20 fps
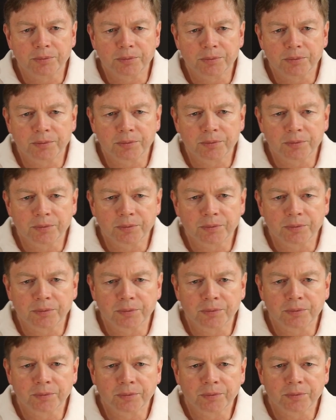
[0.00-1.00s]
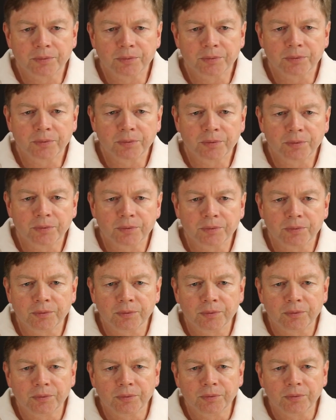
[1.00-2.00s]

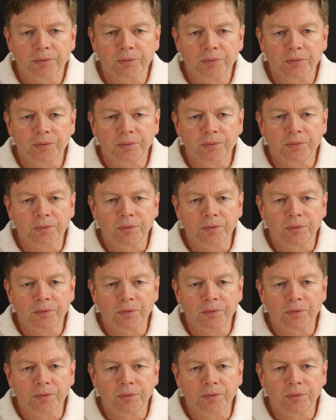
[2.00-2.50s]
Nobody speaks.